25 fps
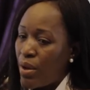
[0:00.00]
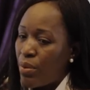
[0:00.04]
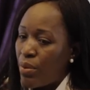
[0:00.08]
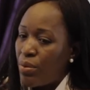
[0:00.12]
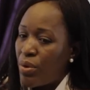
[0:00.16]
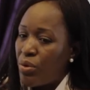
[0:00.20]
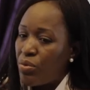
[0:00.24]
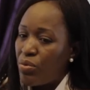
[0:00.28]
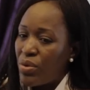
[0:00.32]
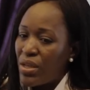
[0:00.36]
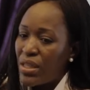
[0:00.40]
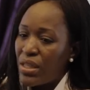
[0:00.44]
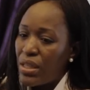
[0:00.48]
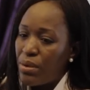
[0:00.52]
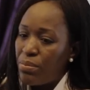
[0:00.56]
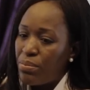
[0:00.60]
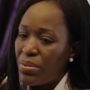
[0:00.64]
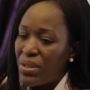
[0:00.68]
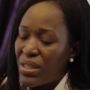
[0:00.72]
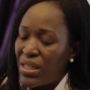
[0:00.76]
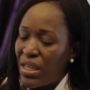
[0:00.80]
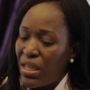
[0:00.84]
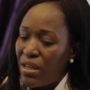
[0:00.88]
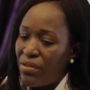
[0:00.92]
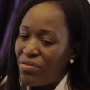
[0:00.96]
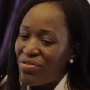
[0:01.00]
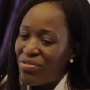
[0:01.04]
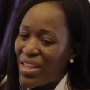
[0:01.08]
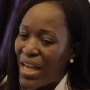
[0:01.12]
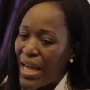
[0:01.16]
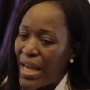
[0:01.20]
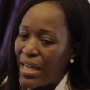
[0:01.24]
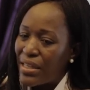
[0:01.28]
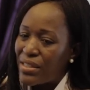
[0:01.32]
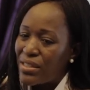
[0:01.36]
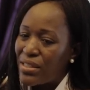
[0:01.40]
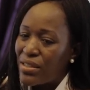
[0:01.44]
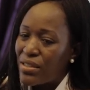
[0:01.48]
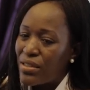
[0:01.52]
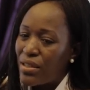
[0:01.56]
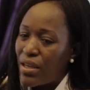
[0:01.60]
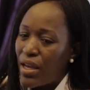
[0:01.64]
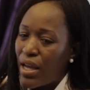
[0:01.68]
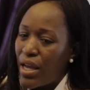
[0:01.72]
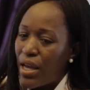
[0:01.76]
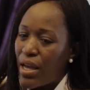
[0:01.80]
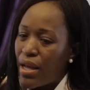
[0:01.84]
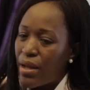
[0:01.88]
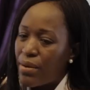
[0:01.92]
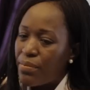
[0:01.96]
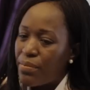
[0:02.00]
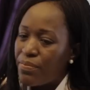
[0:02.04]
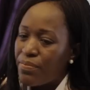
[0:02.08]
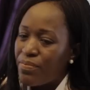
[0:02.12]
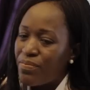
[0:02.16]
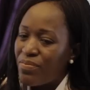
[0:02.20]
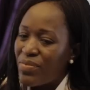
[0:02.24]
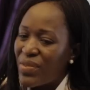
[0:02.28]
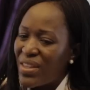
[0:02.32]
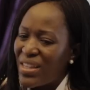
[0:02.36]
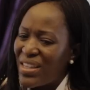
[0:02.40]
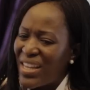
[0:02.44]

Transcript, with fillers: We really believe that um,